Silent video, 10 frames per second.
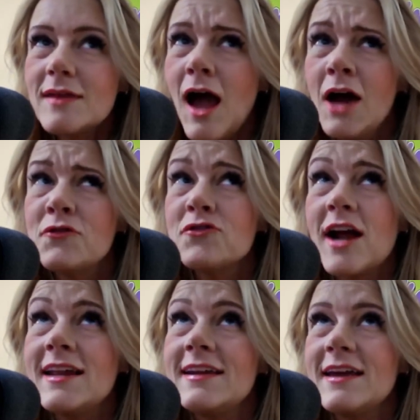on
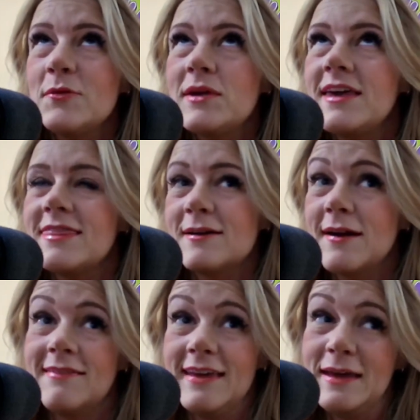Friday night we get there
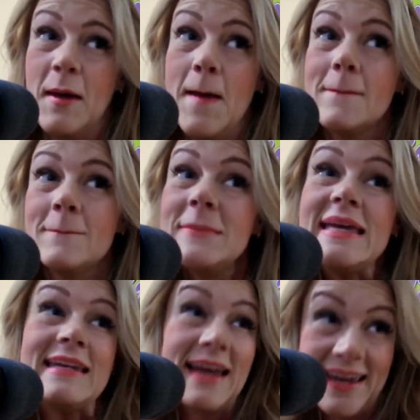at like
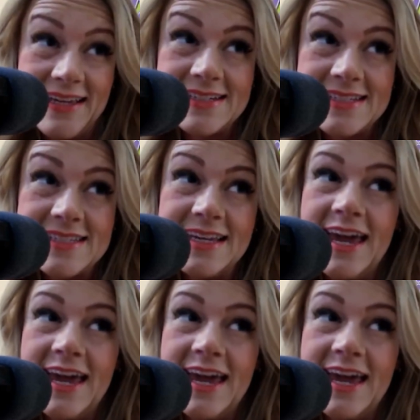midnight,